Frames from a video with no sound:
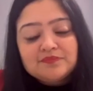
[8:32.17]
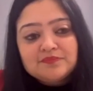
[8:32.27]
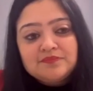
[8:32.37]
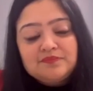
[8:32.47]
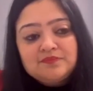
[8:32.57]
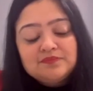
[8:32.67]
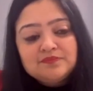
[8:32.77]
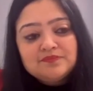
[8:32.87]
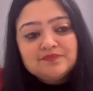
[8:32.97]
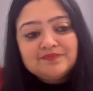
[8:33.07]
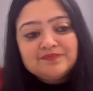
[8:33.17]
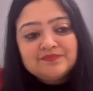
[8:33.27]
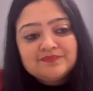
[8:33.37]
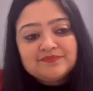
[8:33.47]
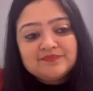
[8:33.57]

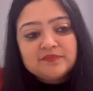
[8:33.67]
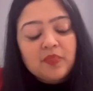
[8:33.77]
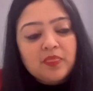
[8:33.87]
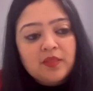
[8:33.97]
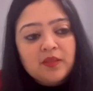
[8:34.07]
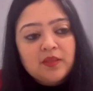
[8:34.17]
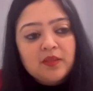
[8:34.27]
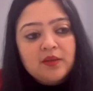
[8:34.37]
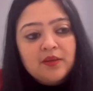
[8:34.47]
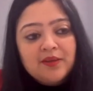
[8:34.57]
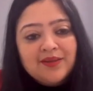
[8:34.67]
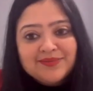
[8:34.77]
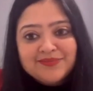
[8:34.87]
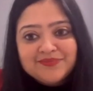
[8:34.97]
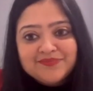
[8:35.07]

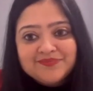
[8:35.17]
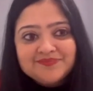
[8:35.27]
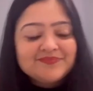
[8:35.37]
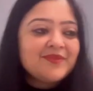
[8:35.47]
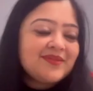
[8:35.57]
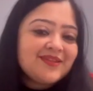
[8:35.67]
(not speaking)